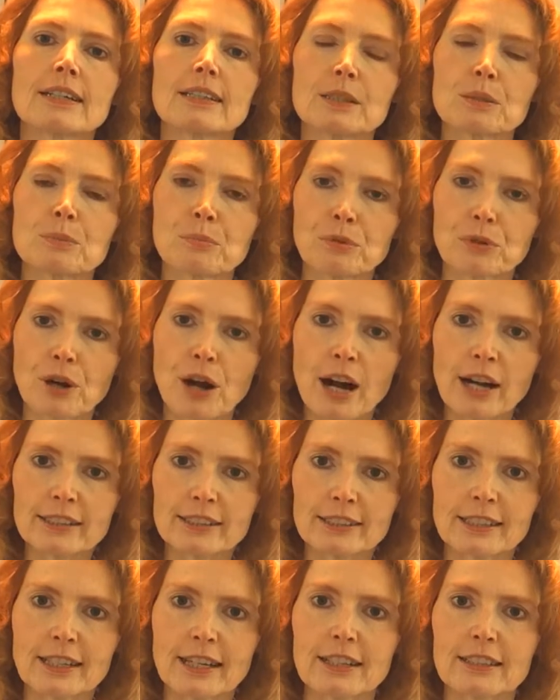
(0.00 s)
the
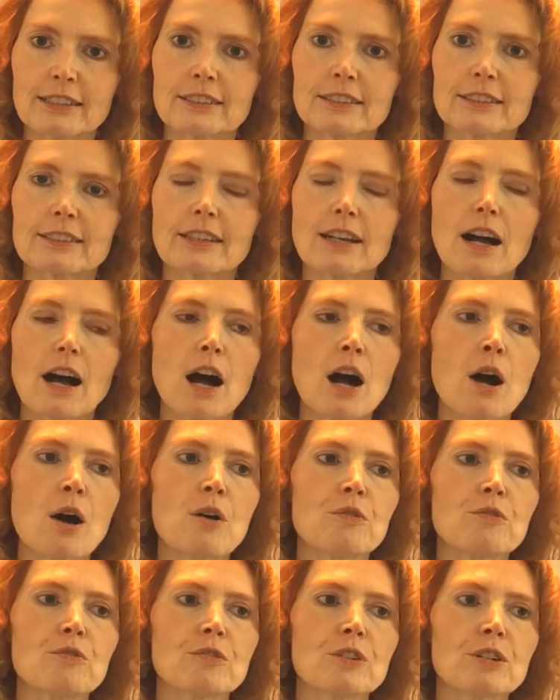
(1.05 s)
process
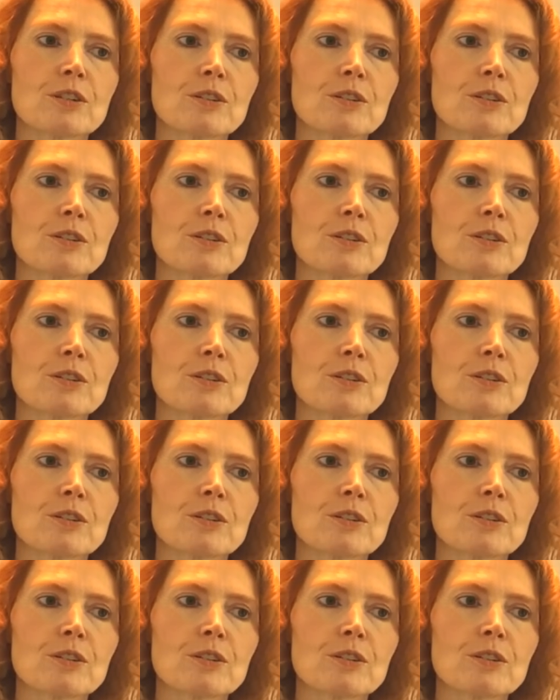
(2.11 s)
of